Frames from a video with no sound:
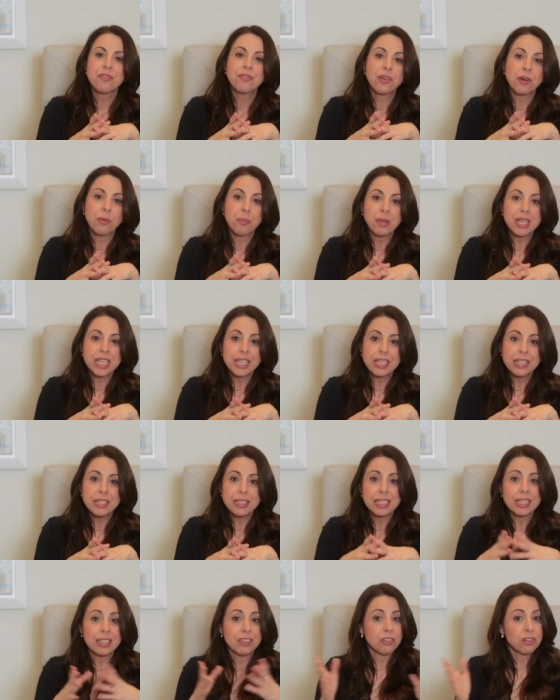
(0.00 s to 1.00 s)
For me,
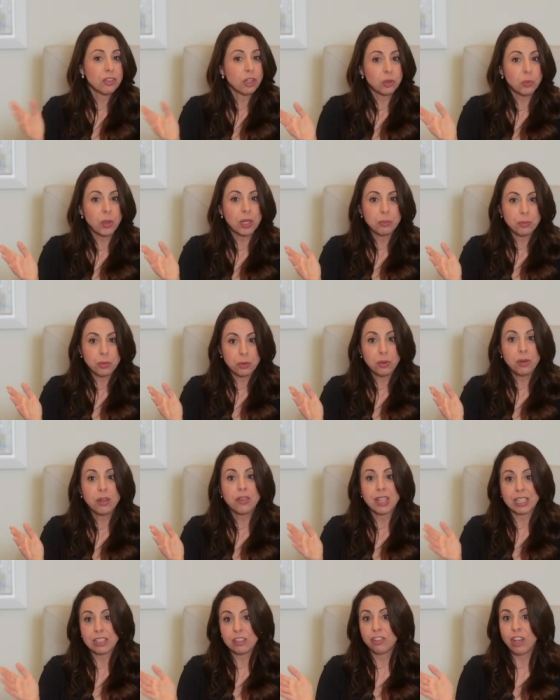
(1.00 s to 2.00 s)
it's not one
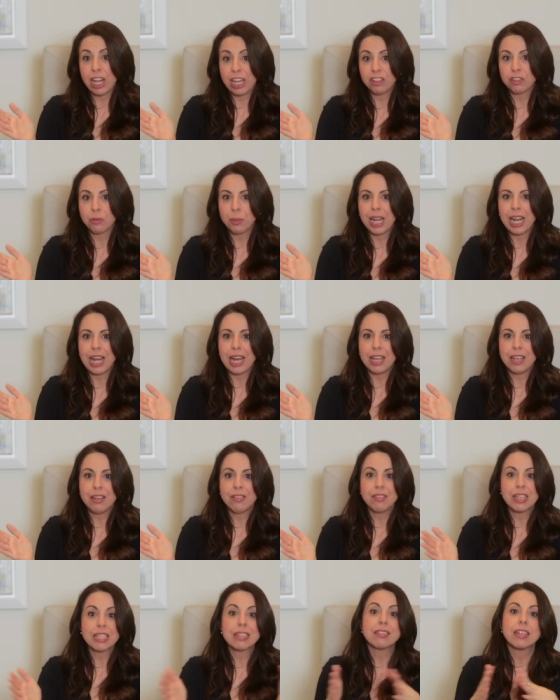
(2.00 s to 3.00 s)
book that changed my
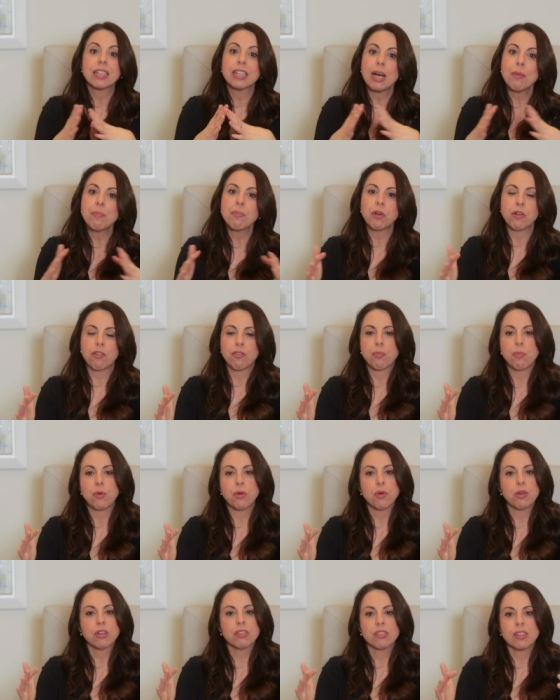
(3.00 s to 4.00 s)
life, it's a number of
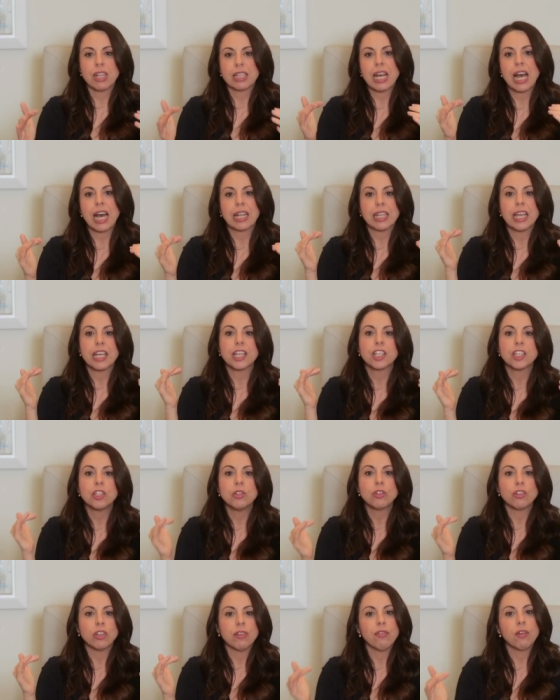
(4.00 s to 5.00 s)
books that had a
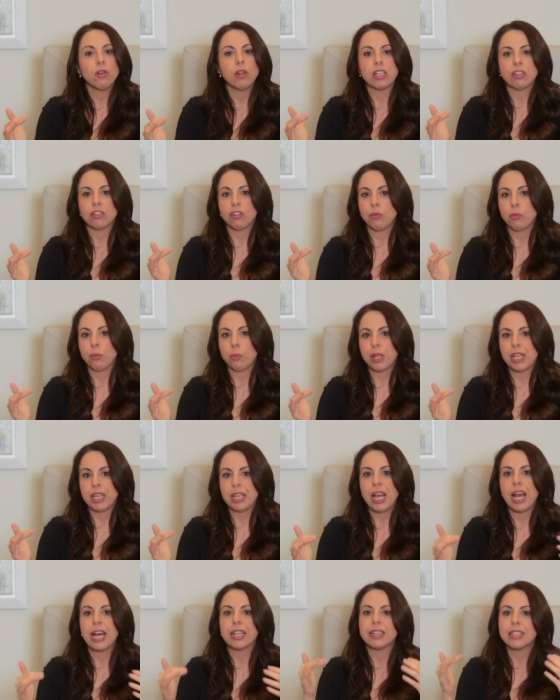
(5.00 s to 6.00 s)
huge influence on
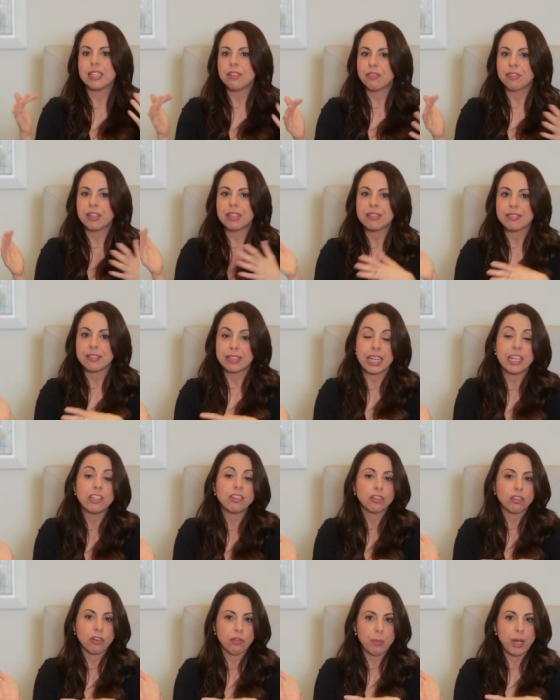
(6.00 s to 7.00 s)
me at different
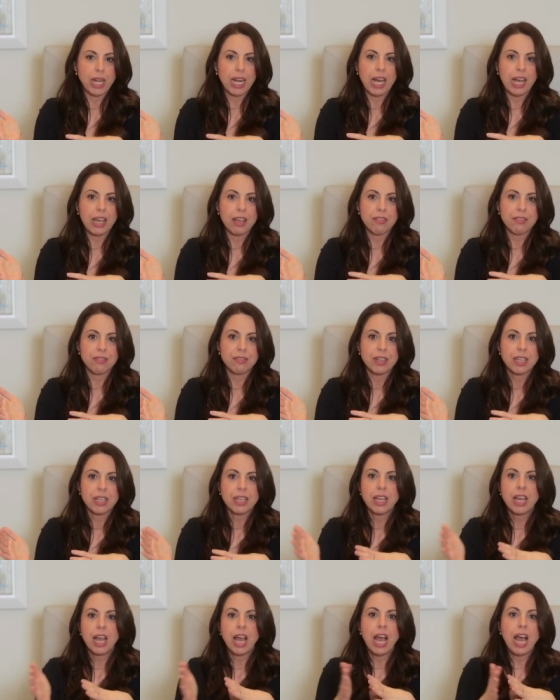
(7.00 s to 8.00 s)
stages of my life.
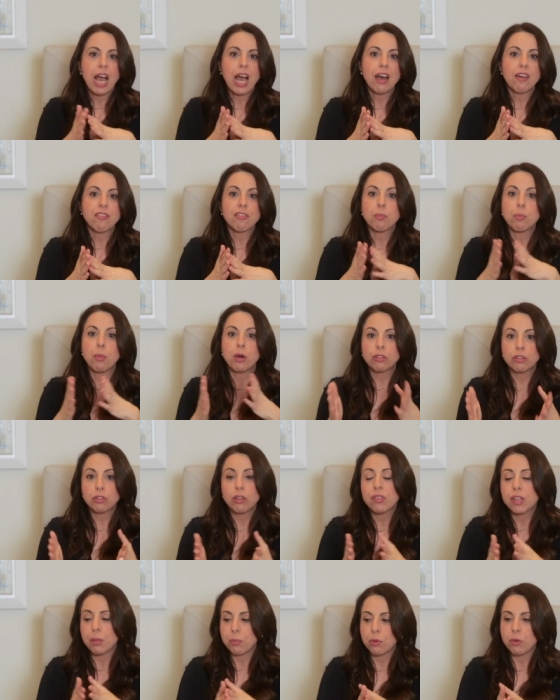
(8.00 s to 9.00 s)
I have
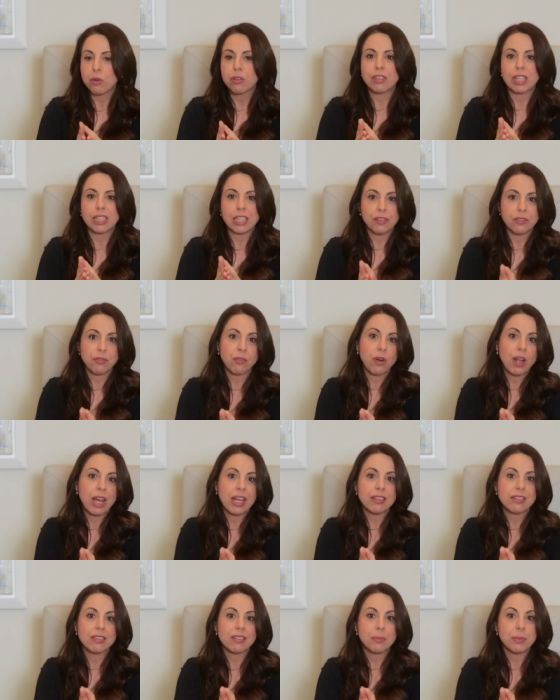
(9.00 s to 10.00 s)
most of the books that
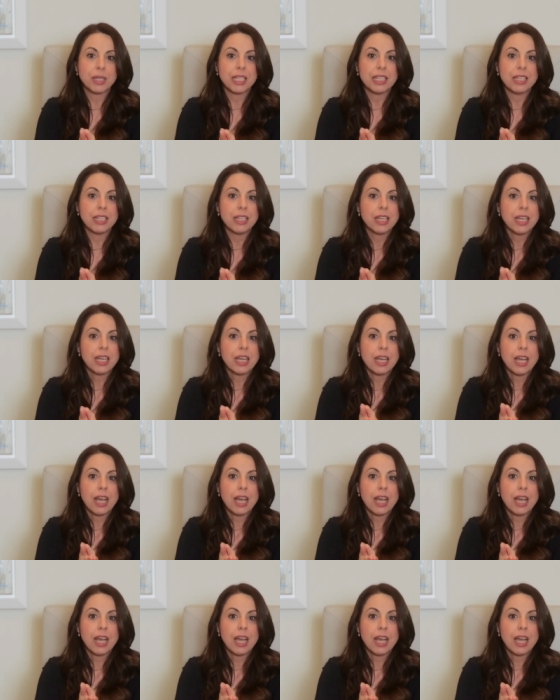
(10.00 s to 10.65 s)
influenced me